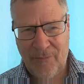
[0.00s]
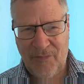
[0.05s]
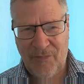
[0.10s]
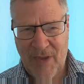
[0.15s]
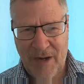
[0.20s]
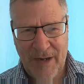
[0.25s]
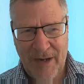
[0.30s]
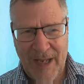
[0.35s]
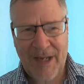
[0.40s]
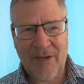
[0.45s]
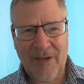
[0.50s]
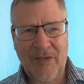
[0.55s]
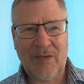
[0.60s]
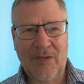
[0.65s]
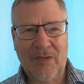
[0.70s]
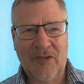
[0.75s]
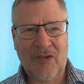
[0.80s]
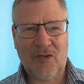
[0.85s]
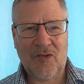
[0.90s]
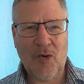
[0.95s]
they're in a
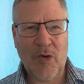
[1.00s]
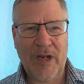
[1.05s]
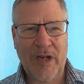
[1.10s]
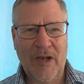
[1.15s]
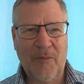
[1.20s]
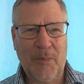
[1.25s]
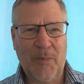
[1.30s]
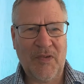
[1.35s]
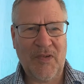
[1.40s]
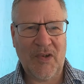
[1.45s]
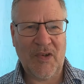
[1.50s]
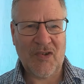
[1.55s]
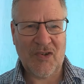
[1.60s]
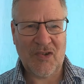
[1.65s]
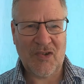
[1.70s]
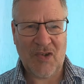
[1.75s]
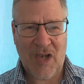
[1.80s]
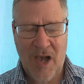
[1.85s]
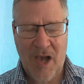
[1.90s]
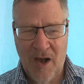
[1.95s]
strong enough position
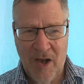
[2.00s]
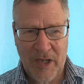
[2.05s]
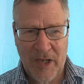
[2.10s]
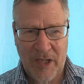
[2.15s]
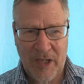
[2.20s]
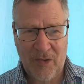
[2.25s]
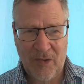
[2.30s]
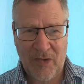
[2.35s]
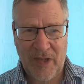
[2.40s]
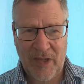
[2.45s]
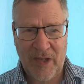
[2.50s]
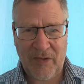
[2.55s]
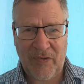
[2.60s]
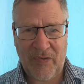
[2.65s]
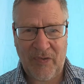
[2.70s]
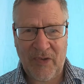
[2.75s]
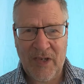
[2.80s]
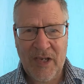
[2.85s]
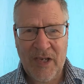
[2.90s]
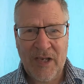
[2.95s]
to argue
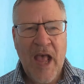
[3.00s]
this.